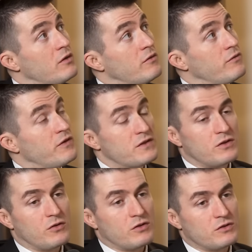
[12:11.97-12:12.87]

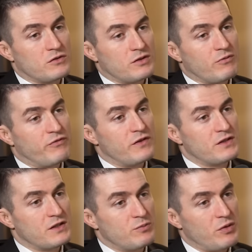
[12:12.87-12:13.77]
physical some
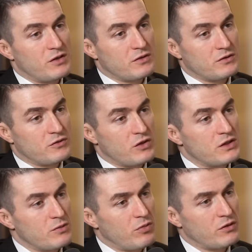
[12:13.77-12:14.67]
physics based
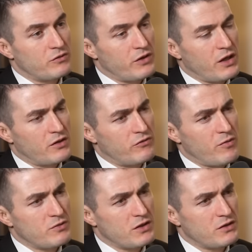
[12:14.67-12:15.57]
constraints about the reality
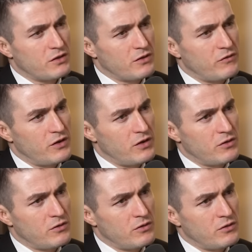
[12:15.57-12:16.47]
represented in the
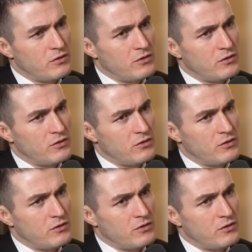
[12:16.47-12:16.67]
video yeah